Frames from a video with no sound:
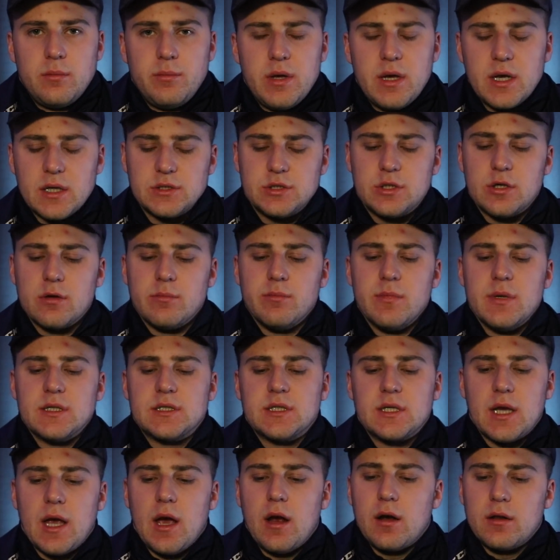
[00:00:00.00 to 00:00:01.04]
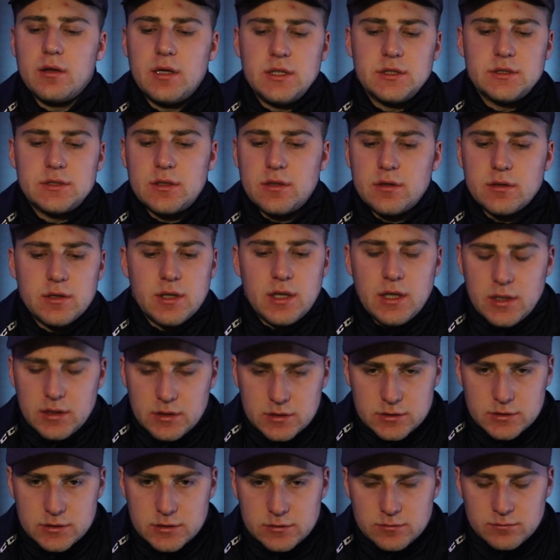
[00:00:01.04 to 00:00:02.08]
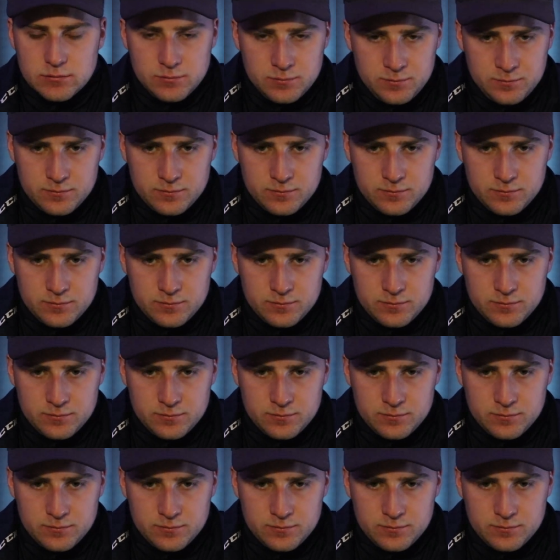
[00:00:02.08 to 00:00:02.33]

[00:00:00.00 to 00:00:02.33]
Because you're missing out on these little things